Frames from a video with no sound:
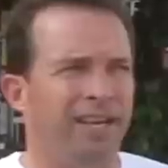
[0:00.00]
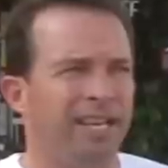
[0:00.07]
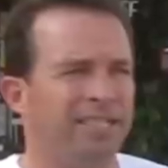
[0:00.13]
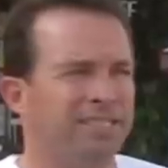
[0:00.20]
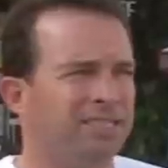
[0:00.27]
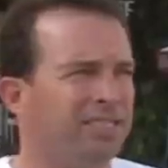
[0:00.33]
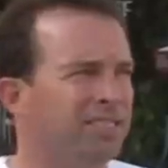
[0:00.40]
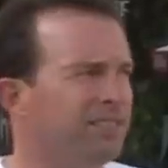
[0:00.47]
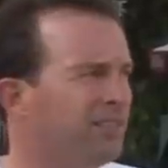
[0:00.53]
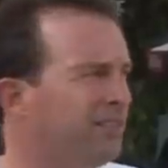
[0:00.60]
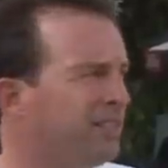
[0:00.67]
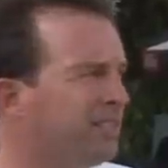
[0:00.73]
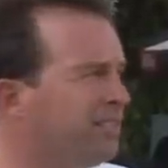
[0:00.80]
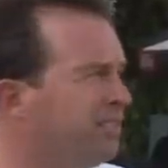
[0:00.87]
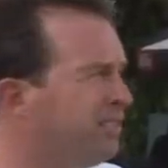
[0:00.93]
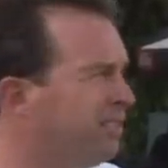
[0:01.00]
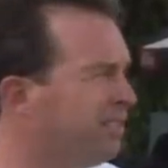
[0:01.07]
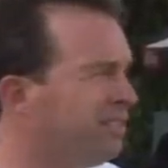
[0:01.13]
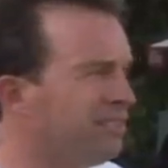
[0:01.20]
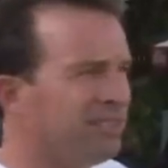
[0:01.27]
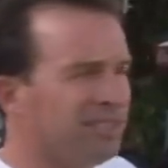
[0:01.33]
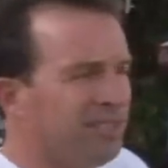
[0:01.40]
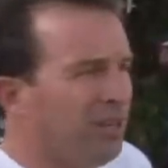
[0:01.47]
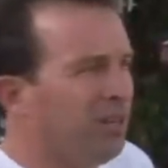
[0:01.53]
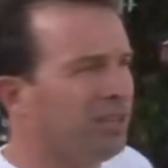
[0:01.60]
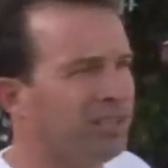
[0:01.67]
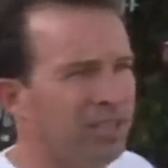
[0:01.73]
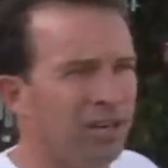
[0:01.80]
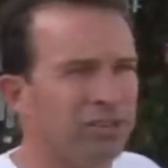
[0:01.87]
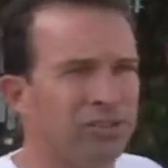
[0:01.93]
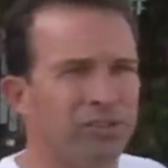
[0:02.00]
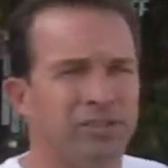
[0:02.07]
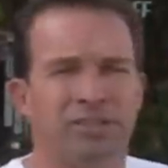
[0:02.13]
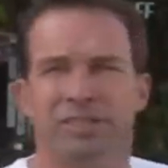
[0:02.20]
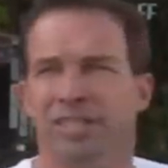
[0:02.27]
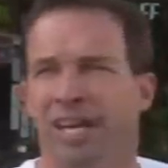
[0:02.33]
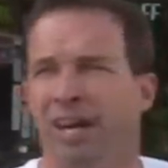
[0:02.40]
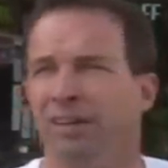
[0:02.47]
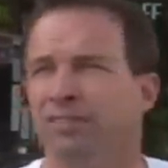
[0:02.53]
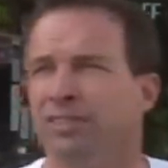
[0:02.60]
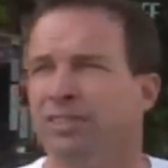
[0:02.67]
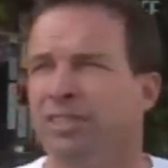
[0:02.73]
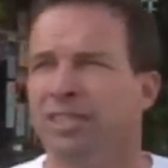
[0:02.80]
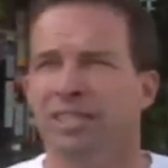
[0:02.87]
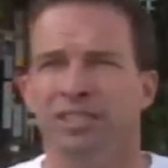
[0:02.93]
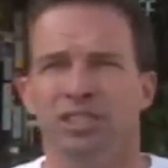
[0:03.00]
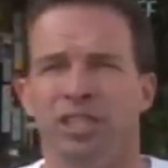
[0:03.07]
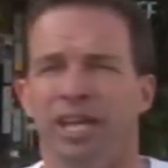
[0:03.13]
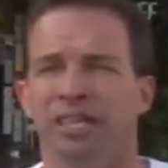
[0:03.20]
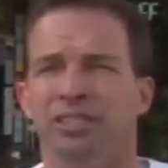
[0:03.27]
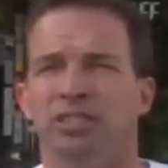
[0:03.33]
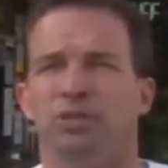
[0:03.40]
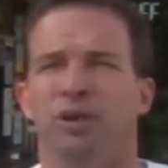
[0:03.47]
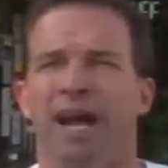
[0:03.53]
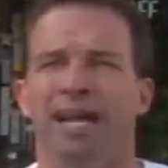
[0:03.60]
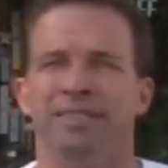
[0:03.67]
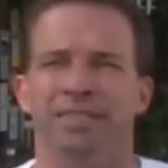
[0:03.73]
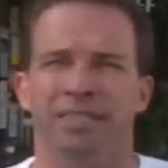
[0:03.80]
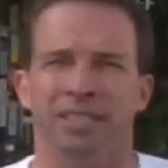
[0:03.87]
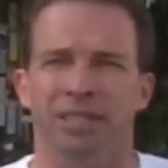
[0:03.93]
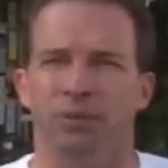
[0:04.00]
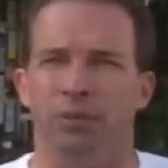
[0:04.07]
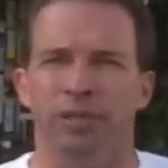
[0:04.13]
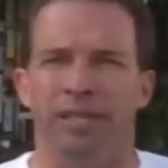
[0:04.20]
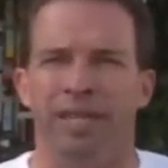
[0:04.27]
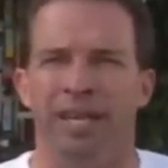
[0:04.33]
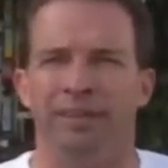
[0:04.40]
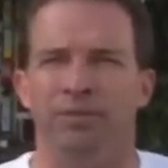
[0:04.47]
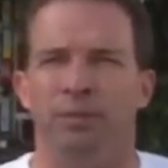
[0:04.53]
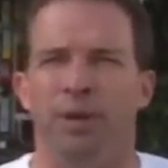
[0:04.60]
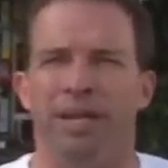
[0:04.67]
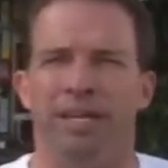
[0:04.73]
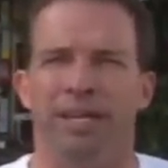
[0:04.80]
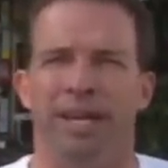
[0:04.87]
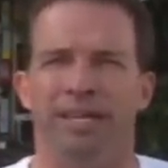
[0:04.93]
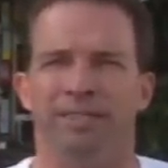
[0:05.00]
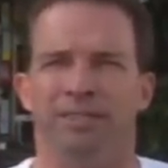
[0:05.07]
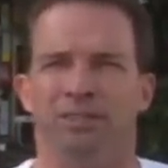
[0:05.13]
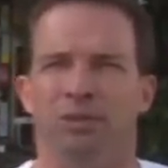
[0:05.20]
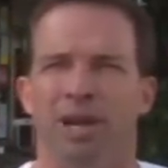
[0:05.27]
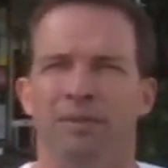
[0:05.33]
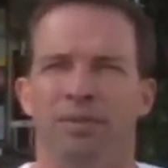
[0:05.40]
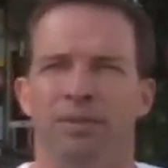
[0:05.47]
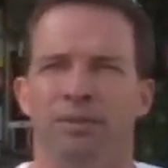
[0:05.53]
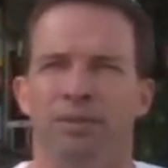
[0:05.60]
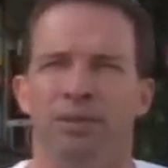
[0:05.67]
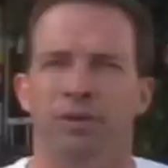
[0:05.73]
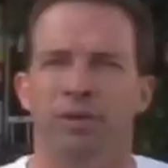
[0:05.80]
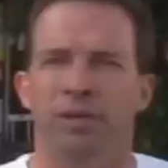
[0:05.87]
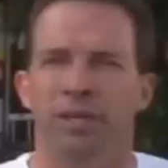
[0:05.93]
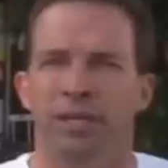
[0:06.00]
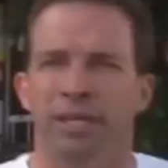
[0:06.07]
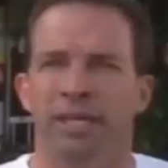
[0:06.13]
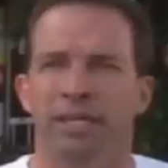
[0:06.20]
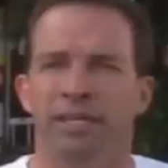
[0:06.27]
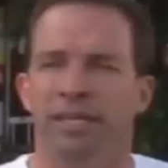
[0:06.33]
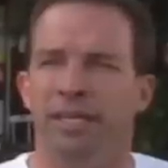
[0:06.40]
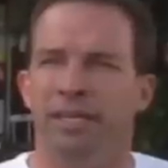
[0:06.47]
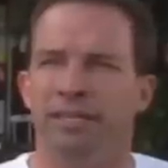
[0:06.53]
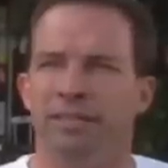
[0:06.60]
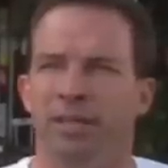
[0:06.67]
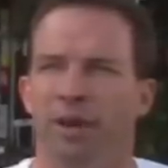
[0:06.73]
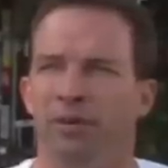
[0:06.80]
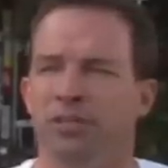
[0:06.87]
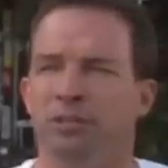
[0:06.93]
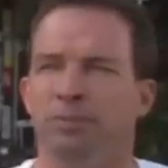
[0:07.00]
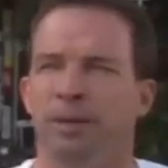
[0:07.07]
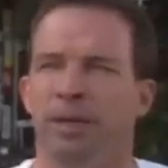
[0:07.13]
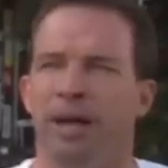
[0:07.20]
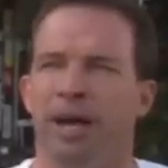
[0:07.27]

I hate to see the, the, the, the, character of this town change drastically where you can't even recognize it driving through. It, it has always been a